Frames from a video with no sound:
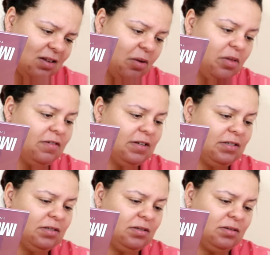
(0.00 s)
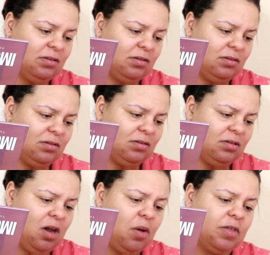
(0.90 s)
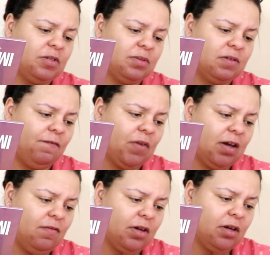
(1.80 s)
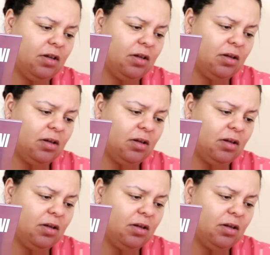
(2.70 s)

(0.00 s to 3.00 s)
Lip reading: Oh, there it is. No, this was a £5.